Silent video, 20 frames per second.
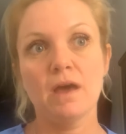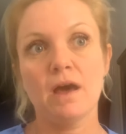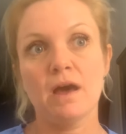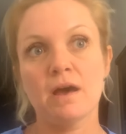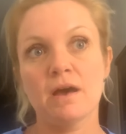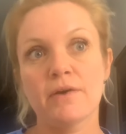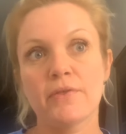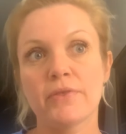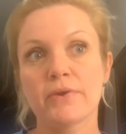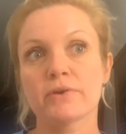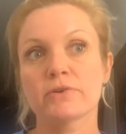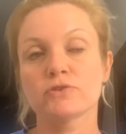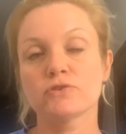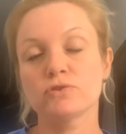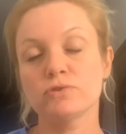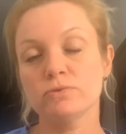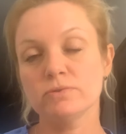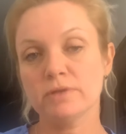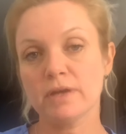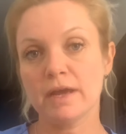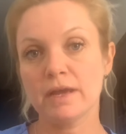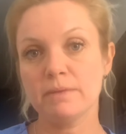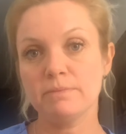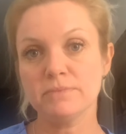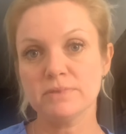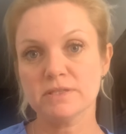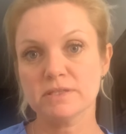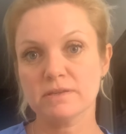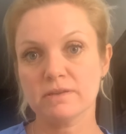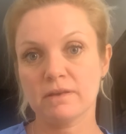There are two
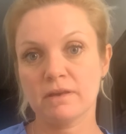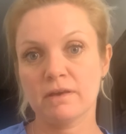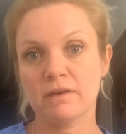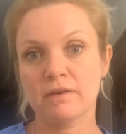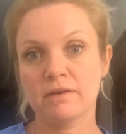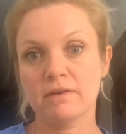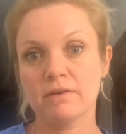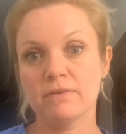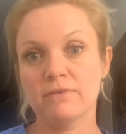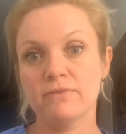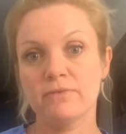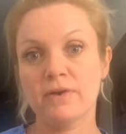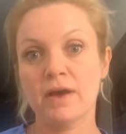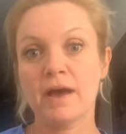types of